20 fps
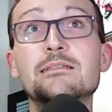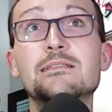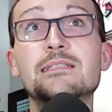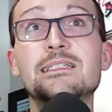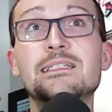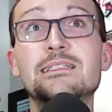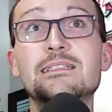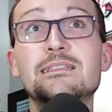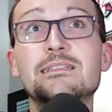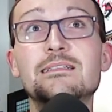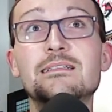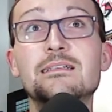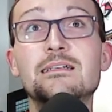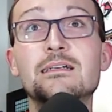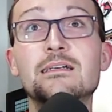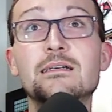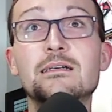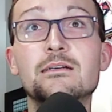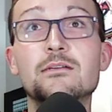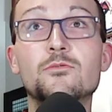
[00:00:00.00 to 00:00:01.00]
Like,
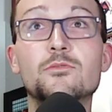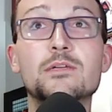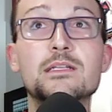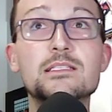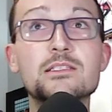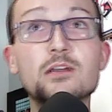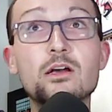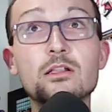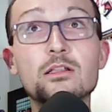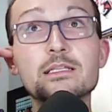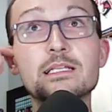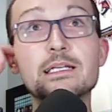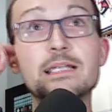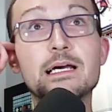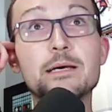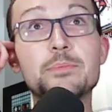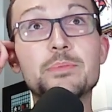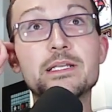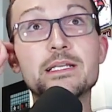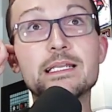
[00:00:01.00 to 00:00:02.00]
when it's all lit
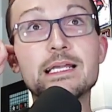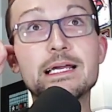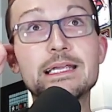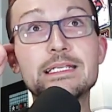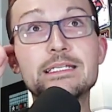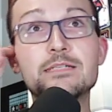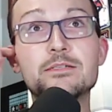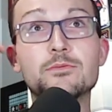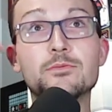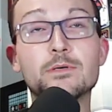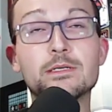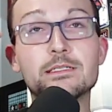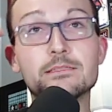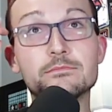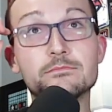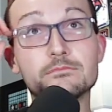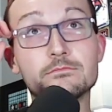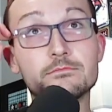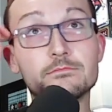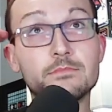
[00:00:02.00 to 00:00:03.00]
up at night,
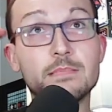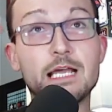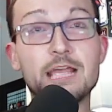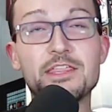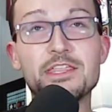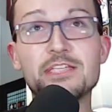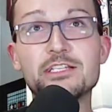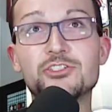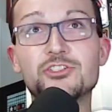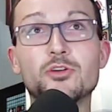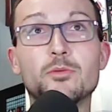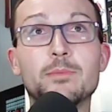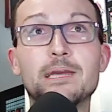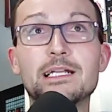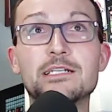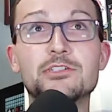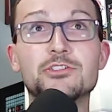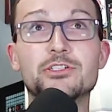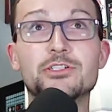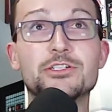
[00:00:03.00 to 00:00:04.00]
when I think Joe
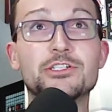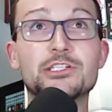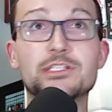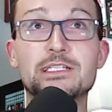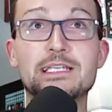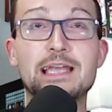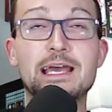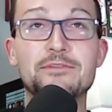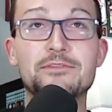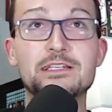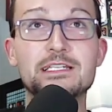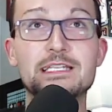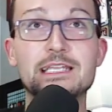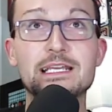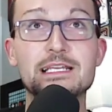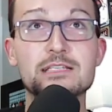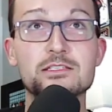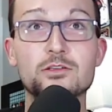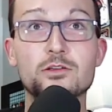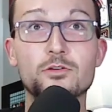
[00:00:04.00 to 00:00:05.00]
Biden should just have to
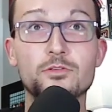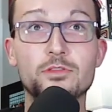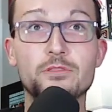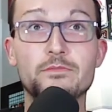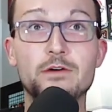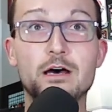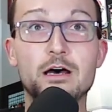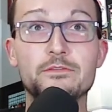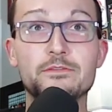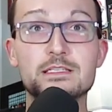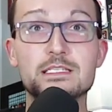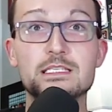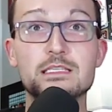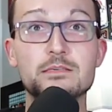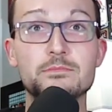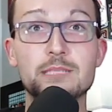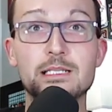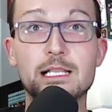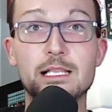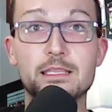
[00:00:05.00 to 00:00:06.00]
take his oath of office in
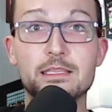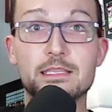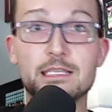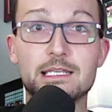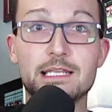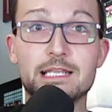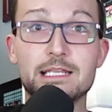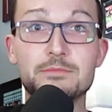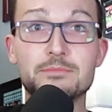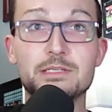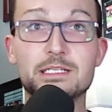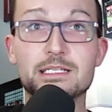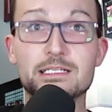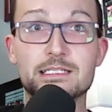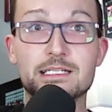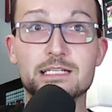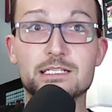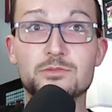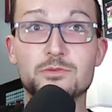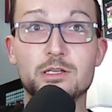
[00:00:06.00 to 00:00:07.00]
the middle of the night because
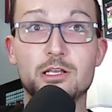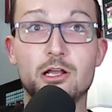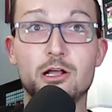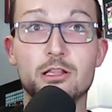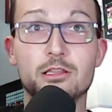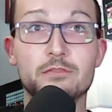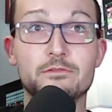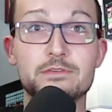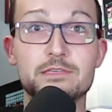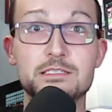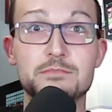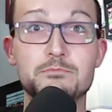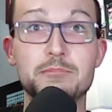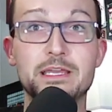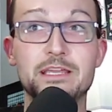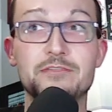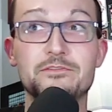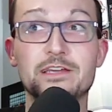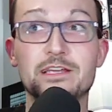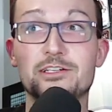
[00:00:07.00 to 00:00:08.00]
that's when all of his
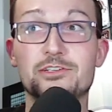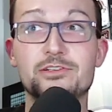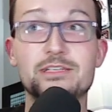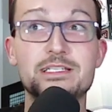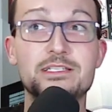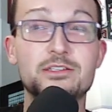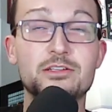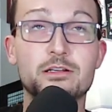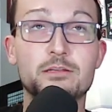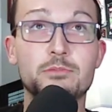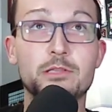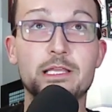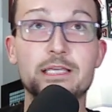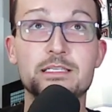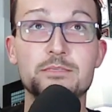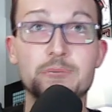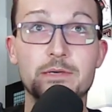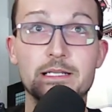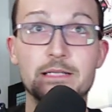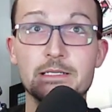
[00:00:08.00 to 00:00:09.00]
big victories took
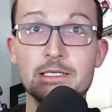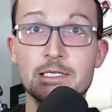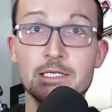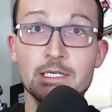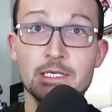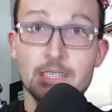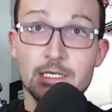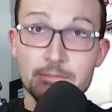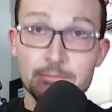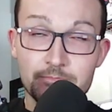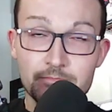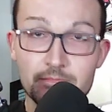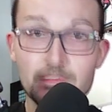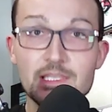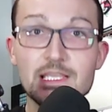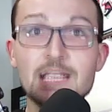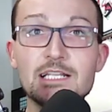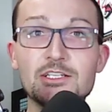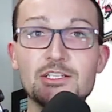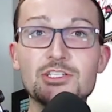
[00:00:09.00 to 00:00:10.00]
place. But
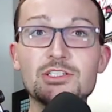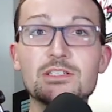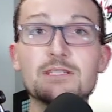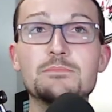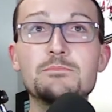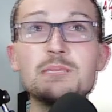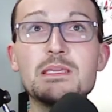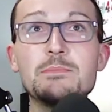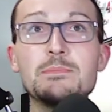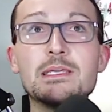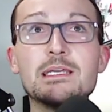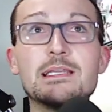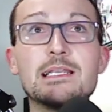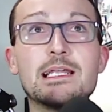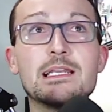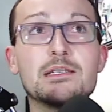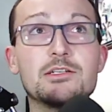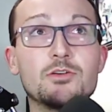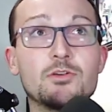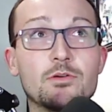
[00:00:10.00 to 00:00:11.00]
that is just me being
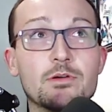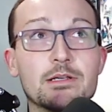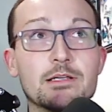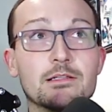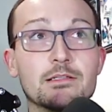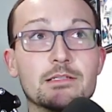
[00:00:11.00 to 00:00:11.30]
editorial